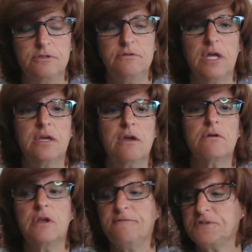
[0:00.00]
Do they
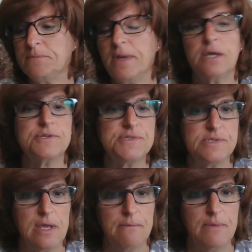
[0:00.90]
care enough to make a
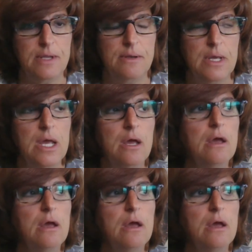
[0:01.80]
statement?